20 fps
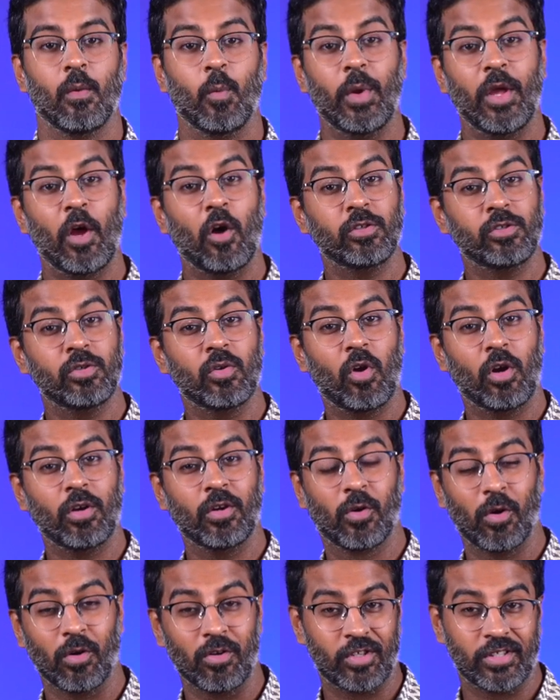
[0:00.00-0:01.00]
We also
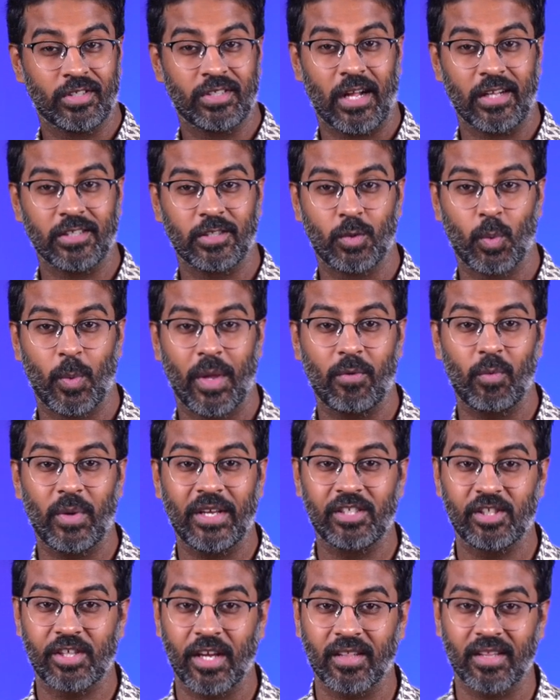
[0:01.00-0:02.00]
got good results when we
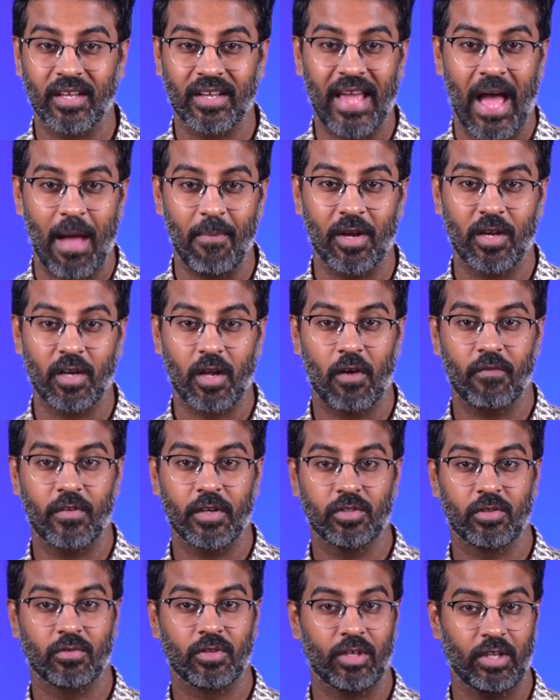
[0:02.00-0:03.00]
checked the gamut
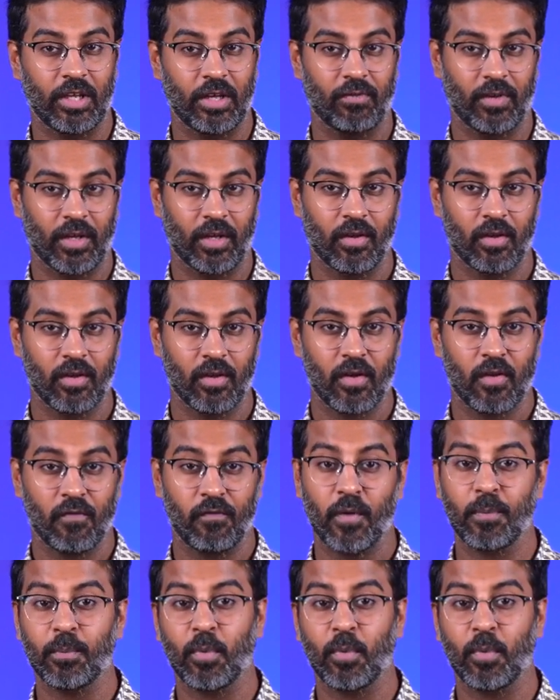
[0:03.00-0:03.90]
coverage of the TV. For